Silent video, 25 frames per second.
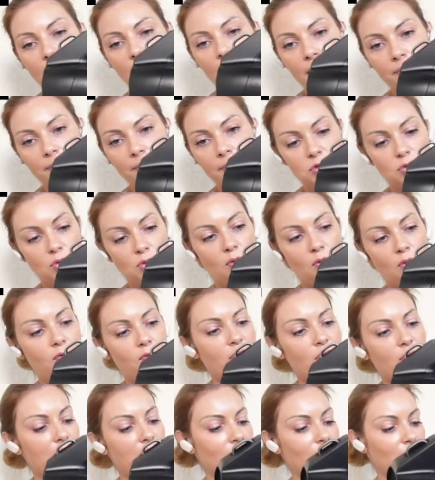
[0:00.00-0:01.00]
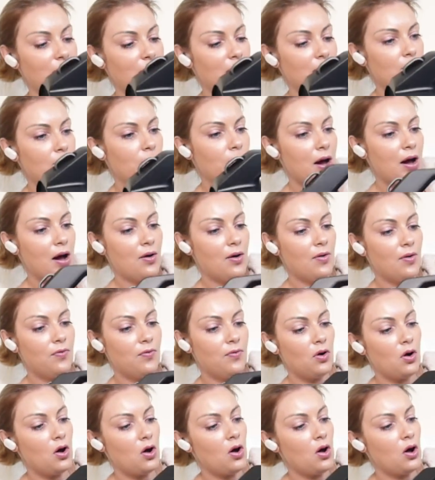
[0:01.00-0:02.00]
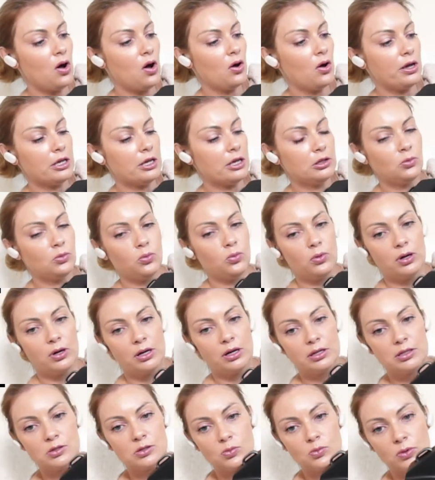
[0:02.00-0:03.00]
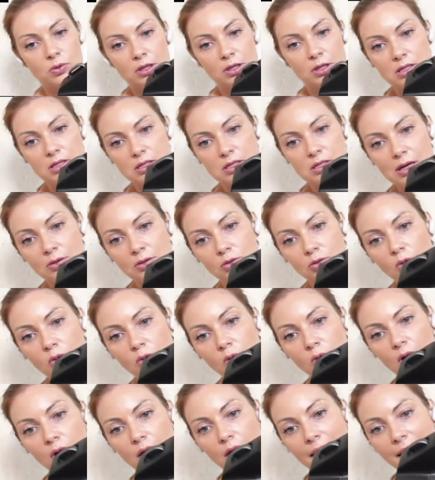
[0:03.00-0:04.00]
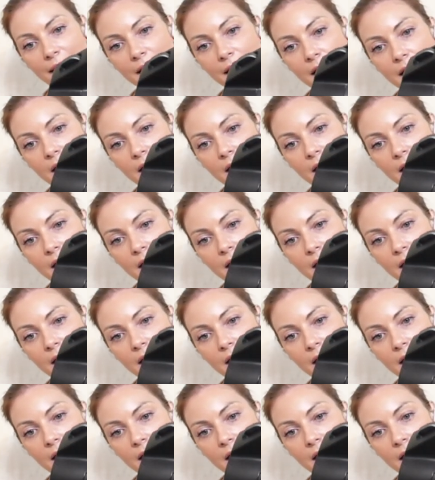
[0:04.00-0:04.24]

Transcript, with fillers: Um, so very, very powerful. It works with the Soundcore